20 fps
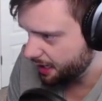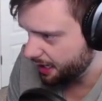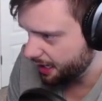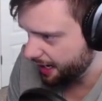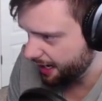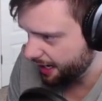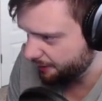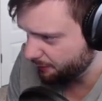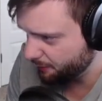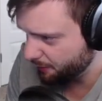
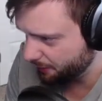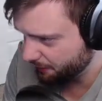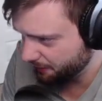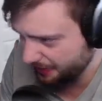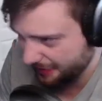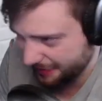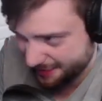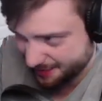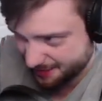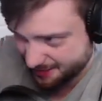And will we
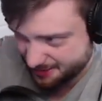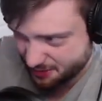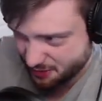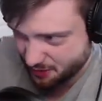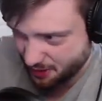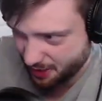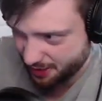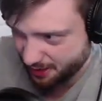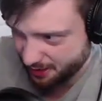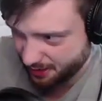get a
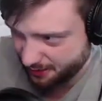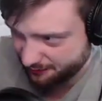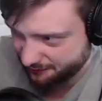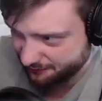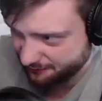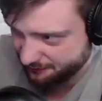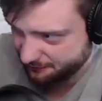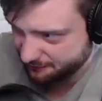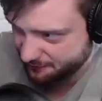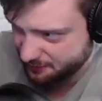strike
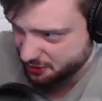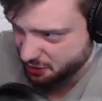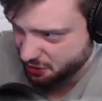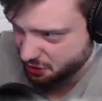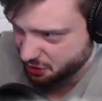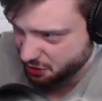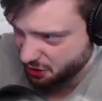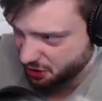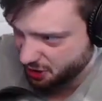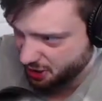off?
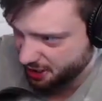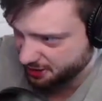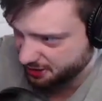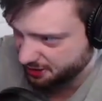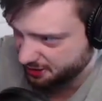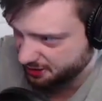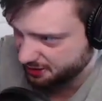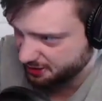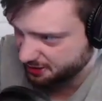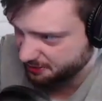
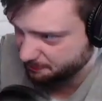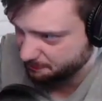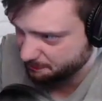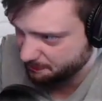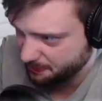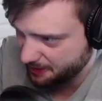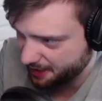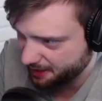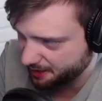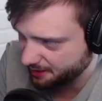Just
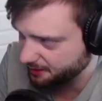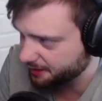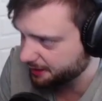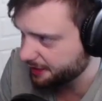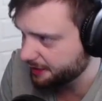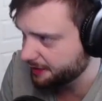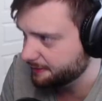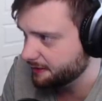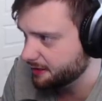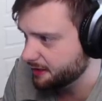
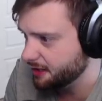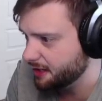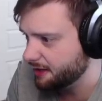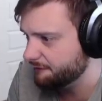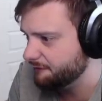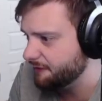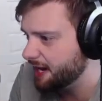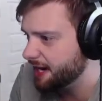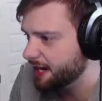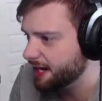barely. Got a
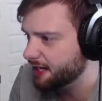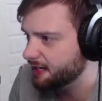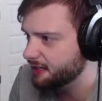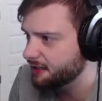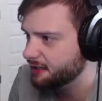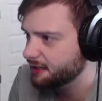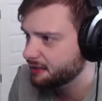fire.